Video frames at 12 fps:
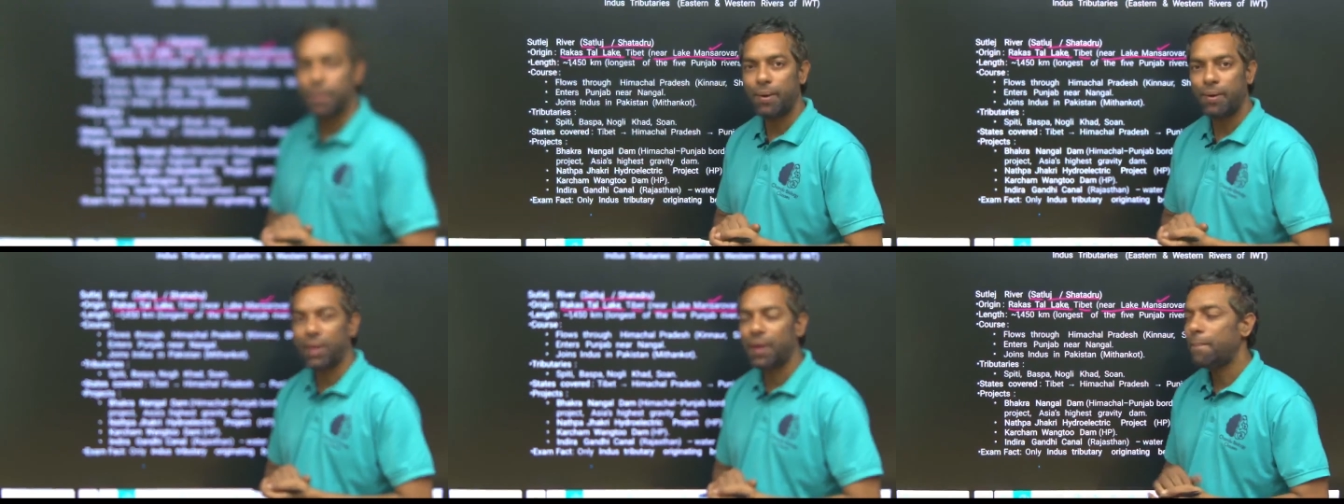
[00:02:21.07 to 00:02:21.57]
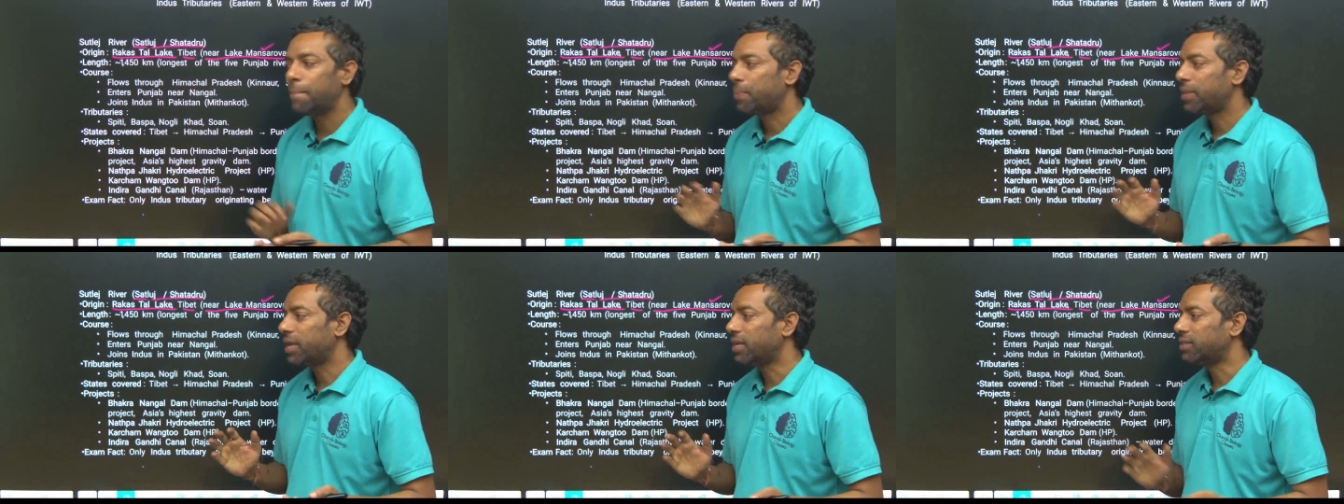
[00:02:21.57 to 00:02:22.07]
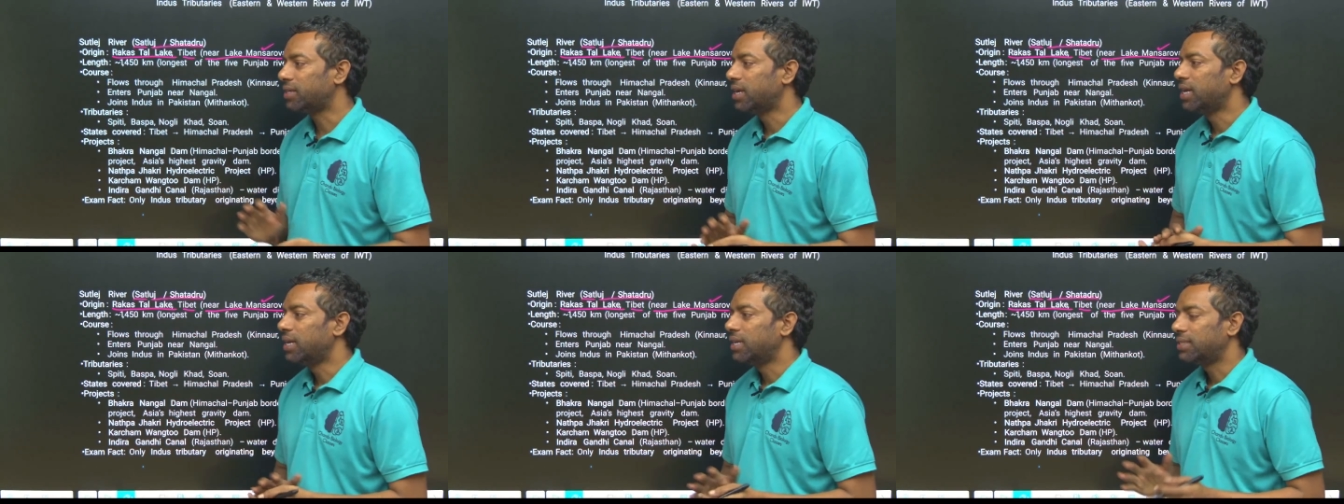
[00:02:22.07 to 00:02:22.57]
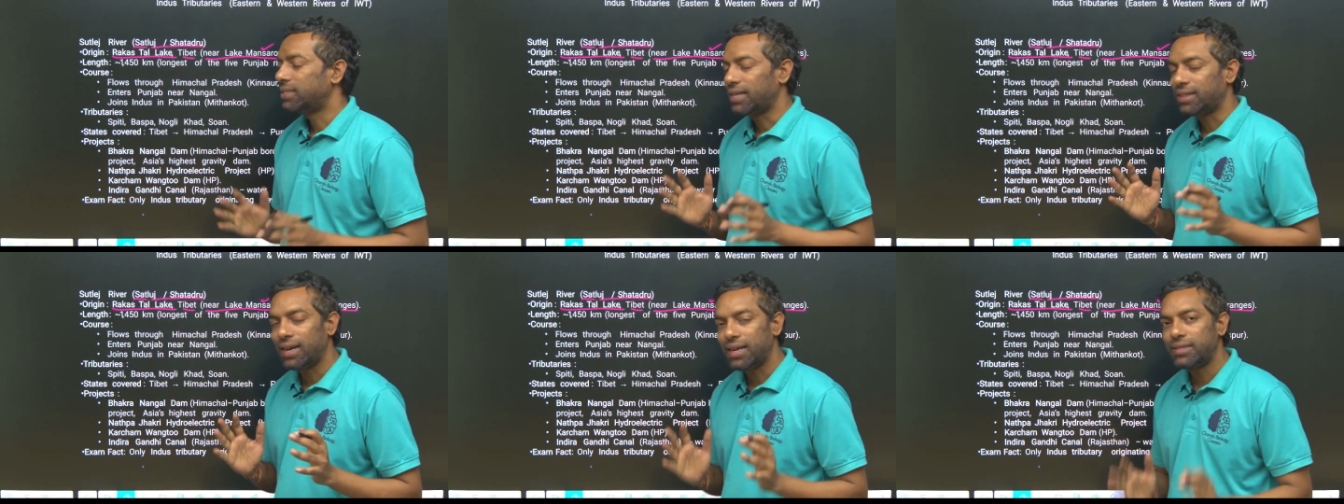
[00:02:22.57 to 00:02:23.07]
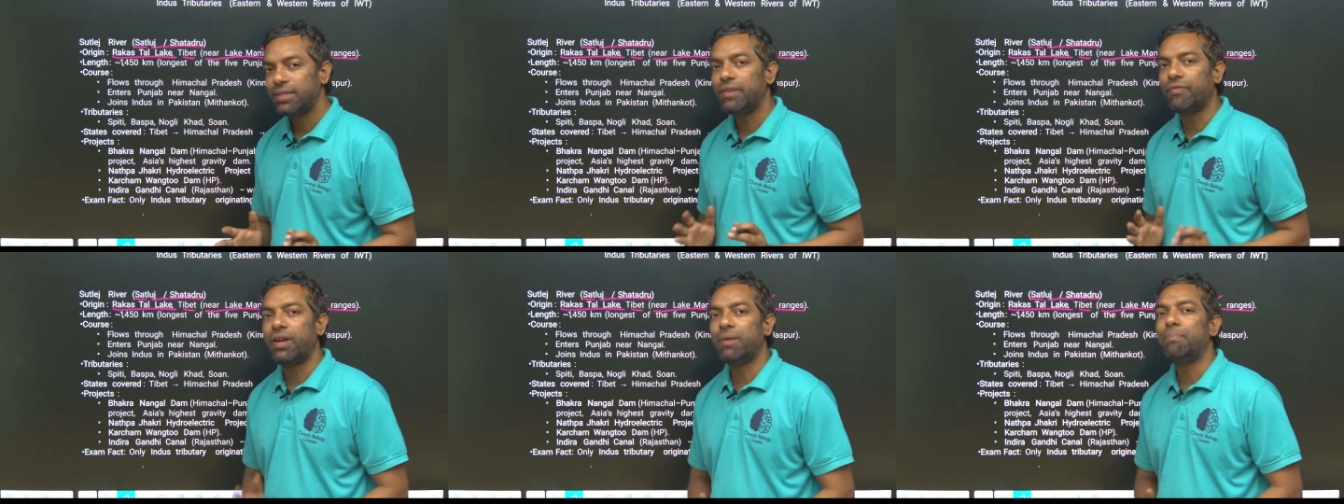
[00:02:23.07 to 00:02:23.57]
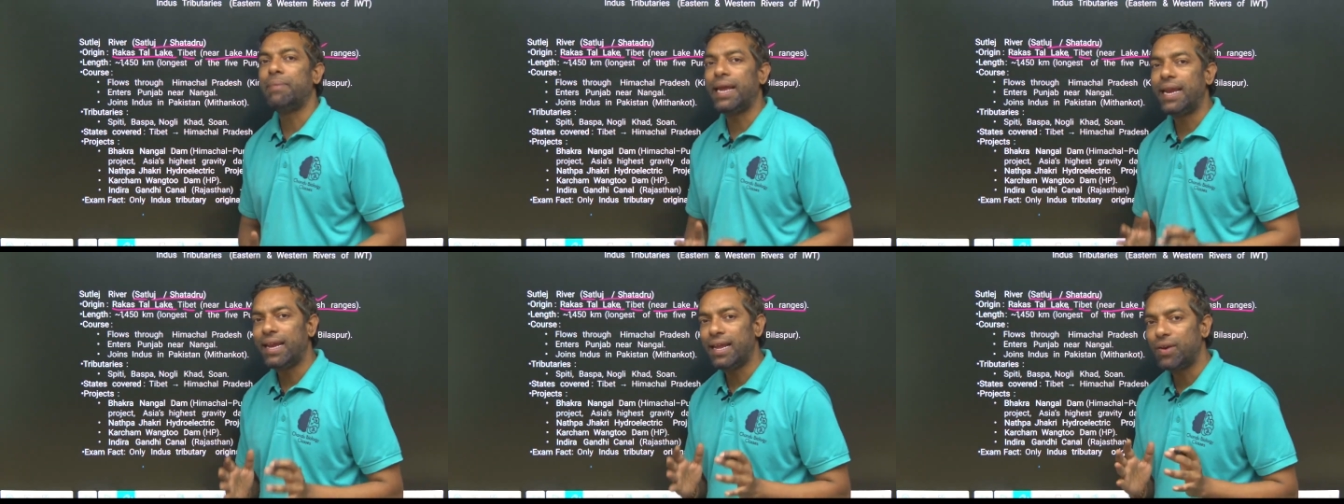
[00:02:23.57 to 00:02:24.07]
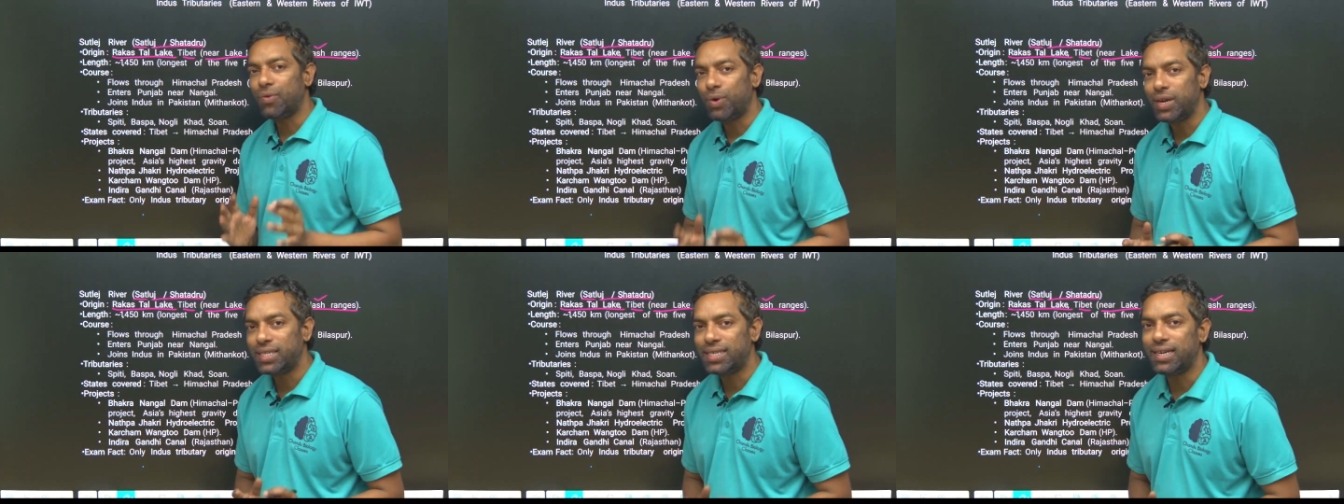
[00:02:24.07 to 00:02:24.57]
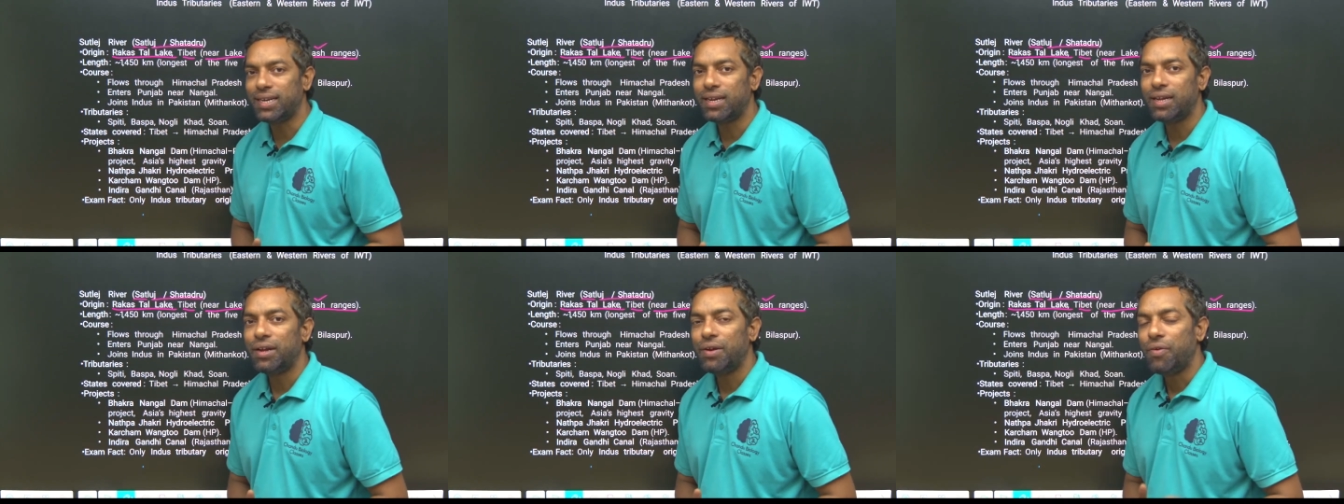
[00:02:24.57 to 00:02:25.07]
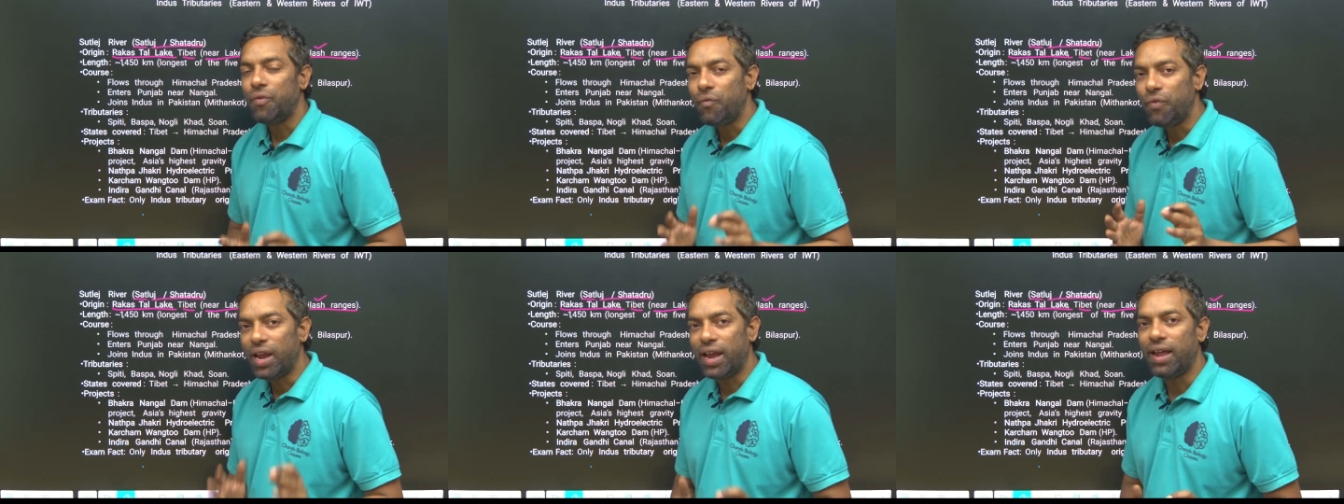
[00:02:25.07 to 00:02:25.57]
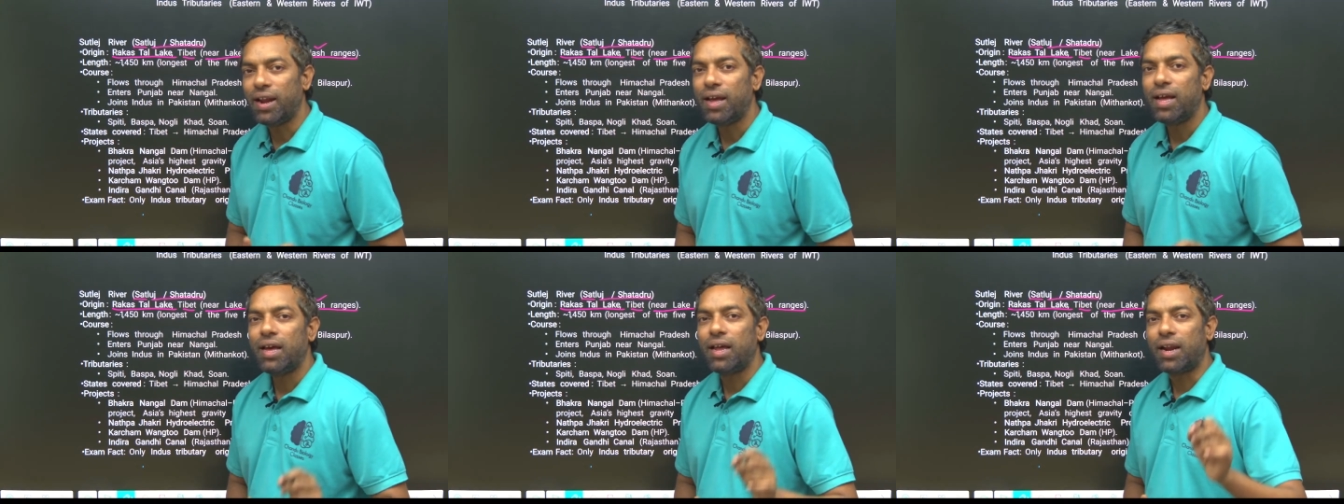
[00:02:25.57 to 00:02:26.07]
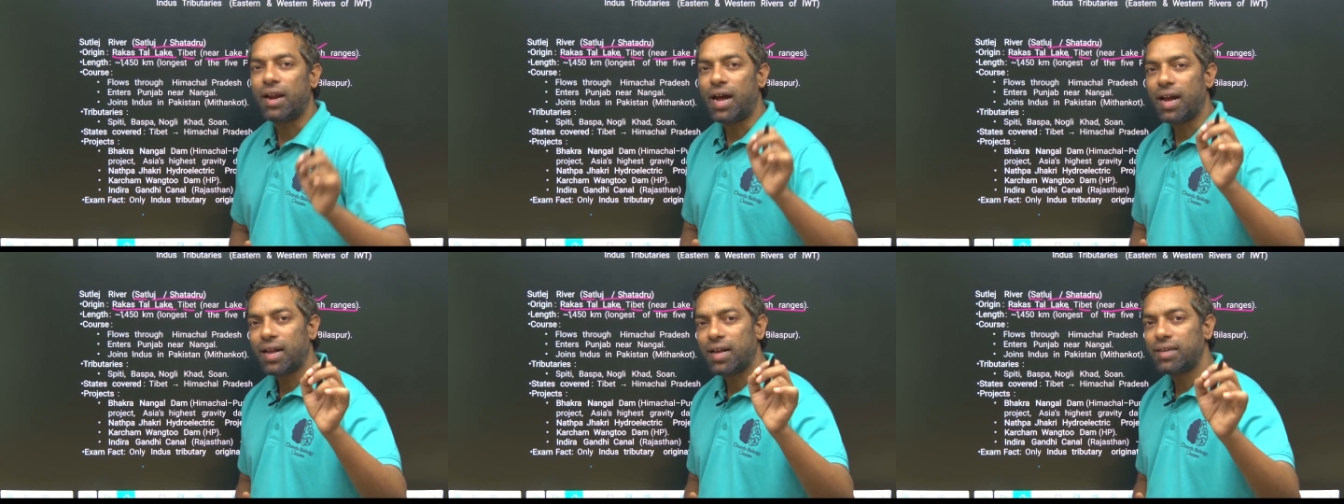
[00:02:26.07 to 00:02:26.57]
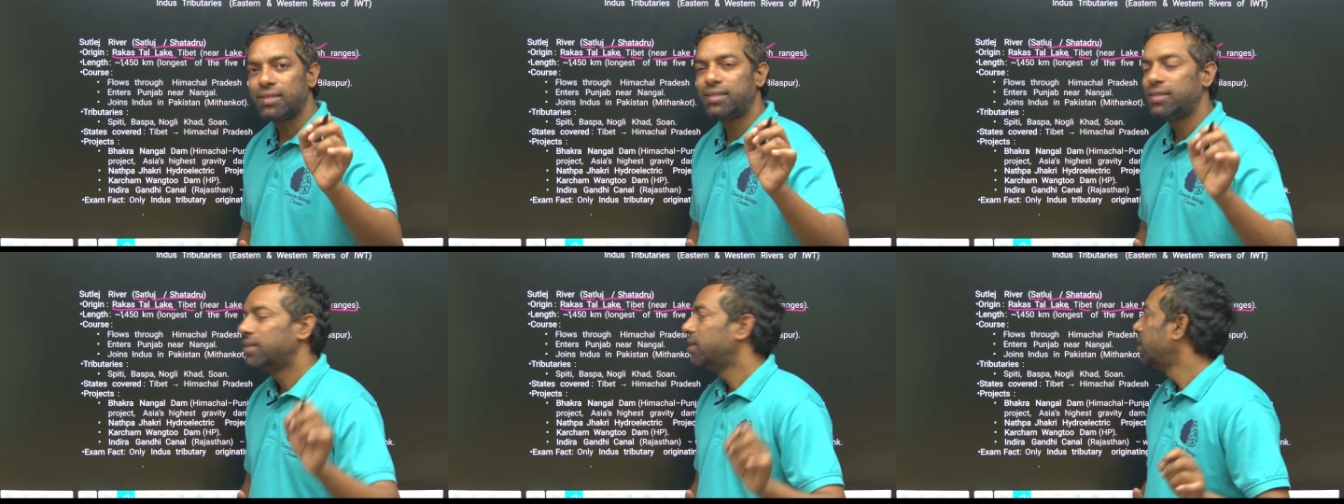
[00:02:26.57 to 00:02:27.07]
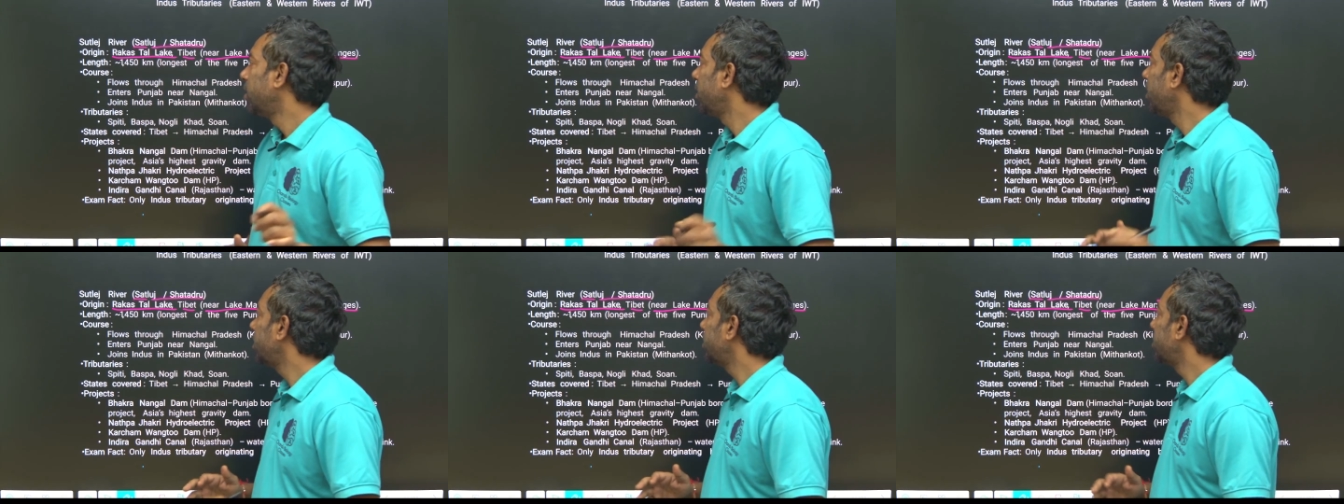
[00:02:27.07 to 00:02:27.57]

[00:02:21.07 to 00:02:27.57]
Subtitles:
Okay, yes, Satluj river mainly origin where Rakas is